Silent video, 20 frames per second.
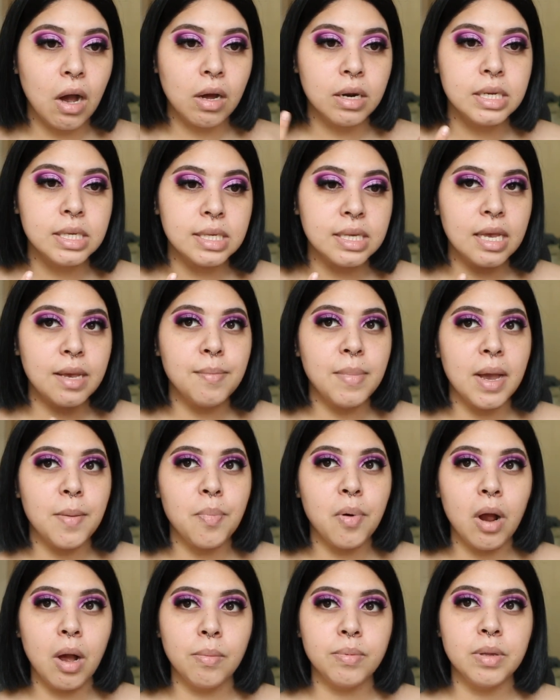Honestly, my
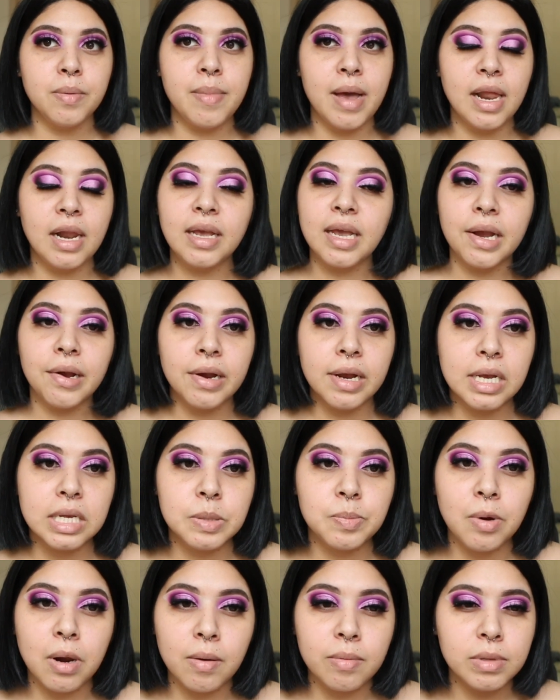problematic area
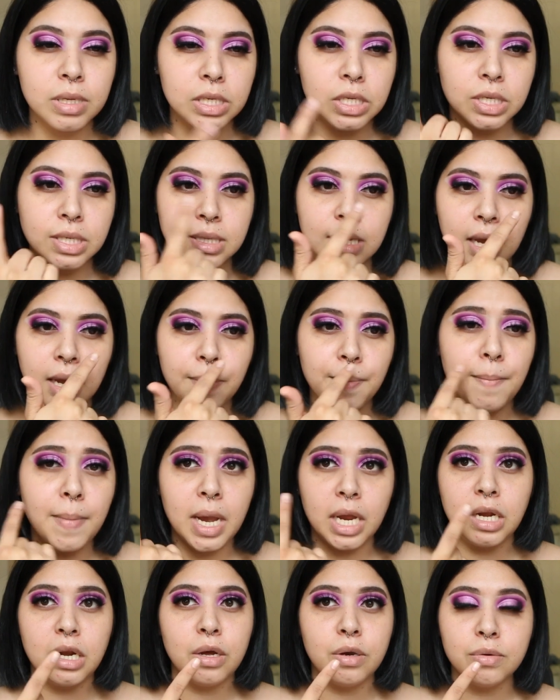is probably just like
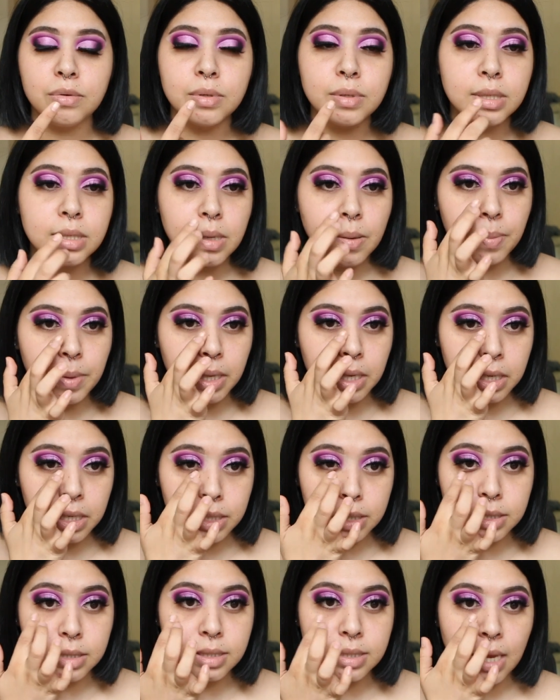my nose,
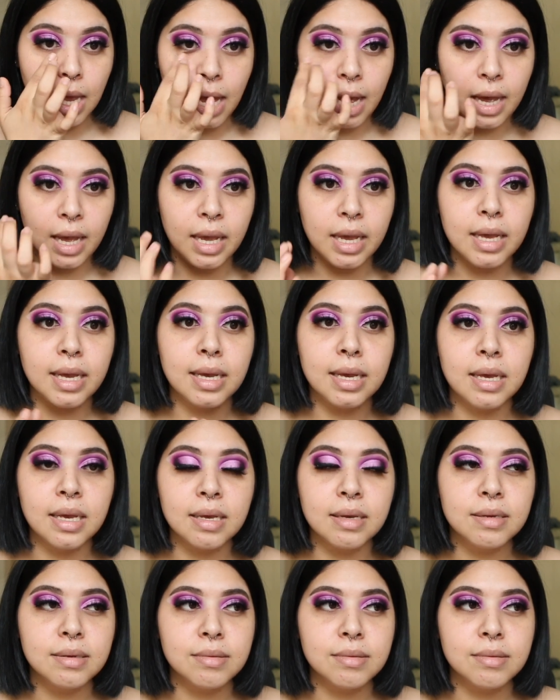because I